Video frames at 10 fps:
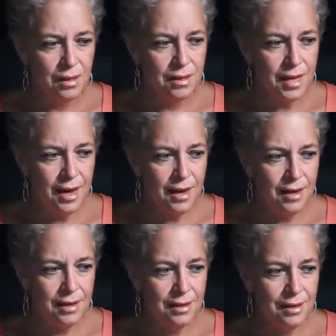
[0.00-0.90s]

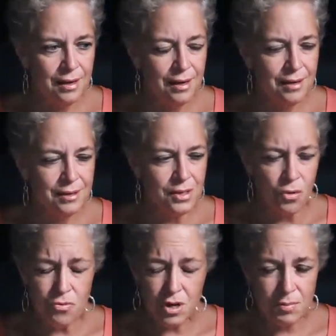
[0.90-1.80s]
They
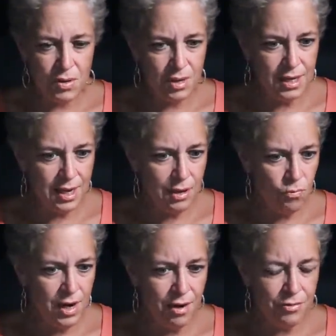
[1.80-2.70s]
don't communicate
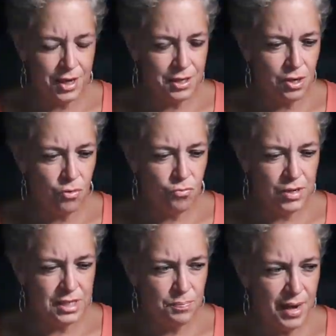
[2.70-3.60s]
well. They don't
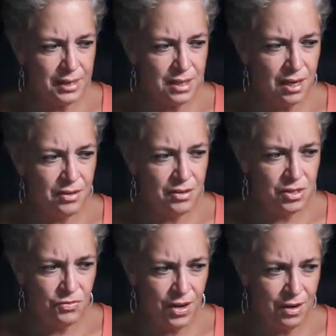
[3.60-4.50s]
respect
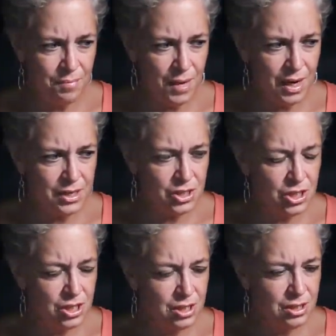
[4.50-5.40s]
others very
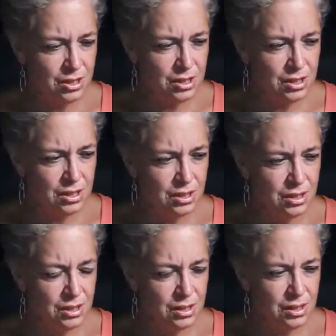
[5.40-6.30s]
much.
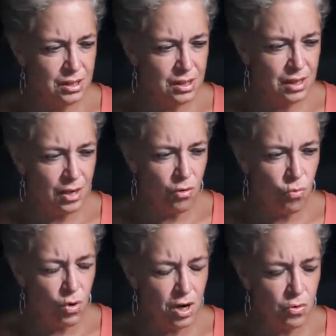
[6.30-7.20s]
They
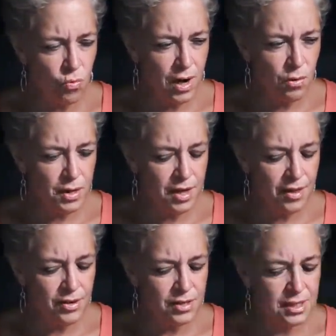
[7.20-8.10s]
don't work well with
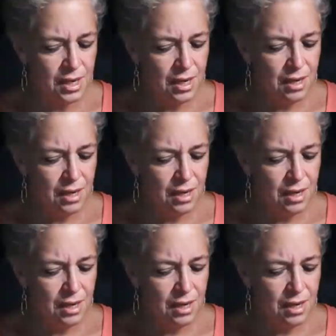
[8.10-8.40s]
others.